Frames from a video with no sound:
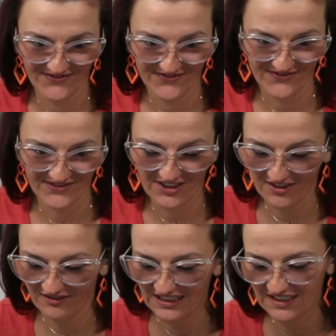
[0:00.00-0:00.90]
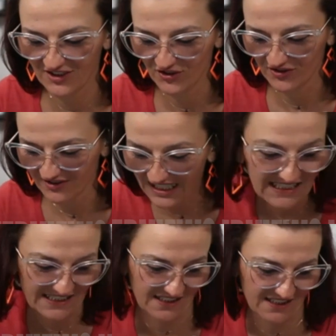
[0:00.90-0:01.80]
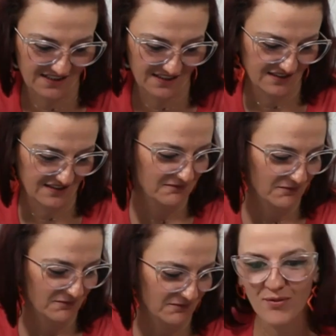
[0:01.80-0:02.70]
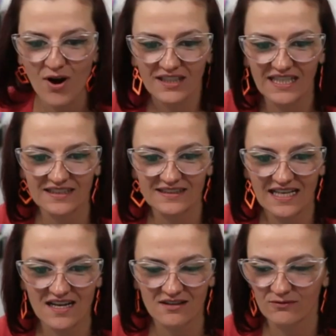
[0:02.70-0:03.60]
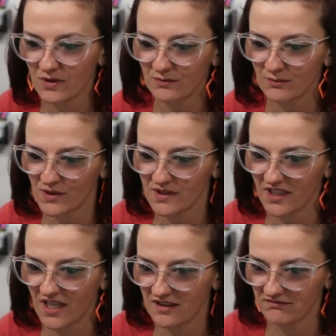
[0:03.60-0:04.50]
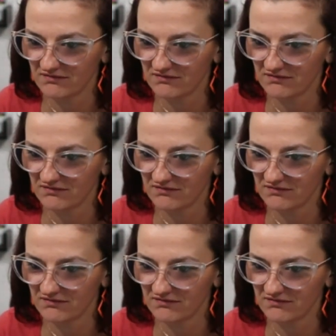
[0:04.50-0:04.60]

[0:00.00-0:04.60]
Doing great. One podcast down, one more to go.